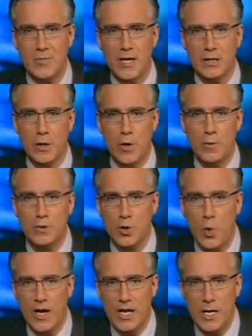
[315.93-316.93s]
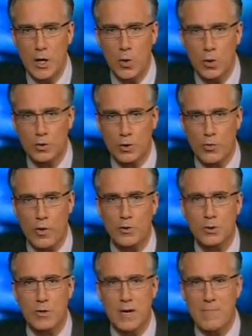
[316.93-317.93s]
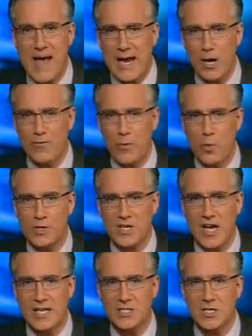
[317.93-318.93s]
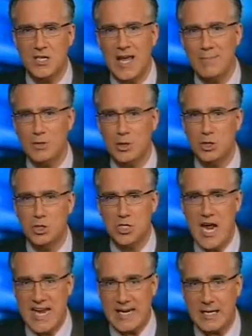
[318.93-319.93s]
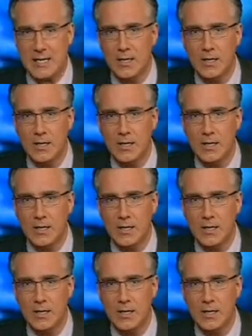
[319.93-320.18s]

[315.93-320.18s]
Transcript: to be a lone 20-year-old grocery bagger from Wisconsin named Jake,